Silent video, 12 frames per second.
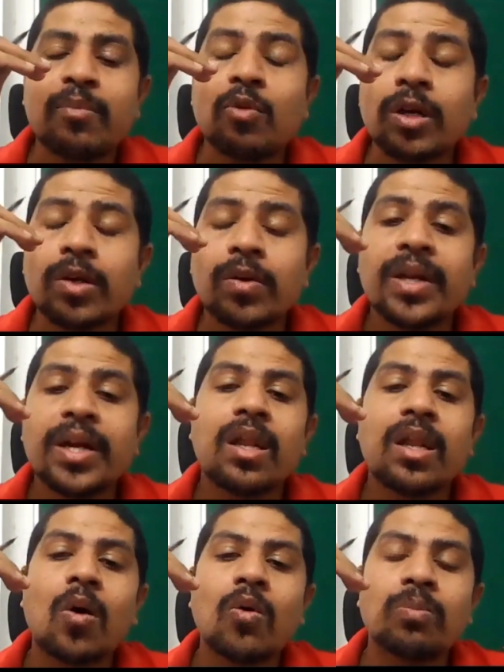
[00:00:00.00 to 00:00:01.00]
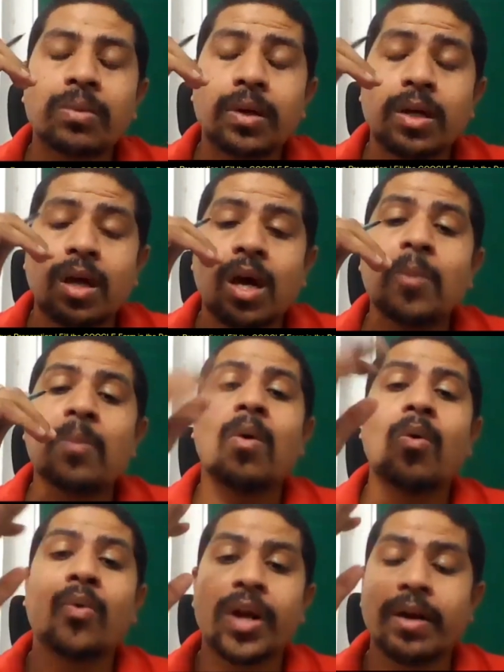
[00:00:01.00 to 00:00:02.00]
I'm going to get the output
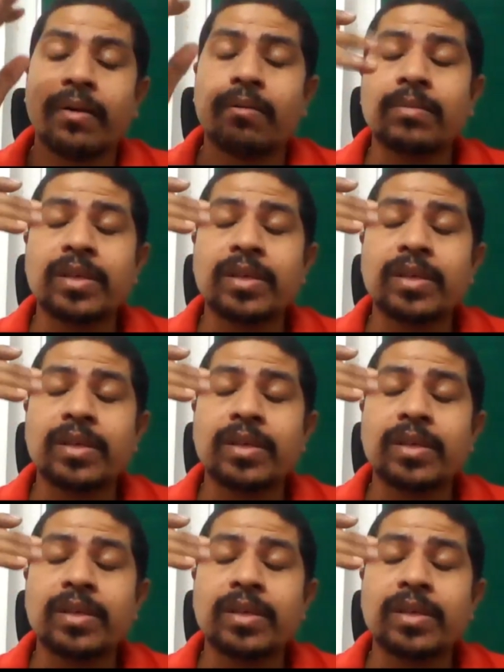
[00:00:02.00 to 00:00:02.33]
unbounded,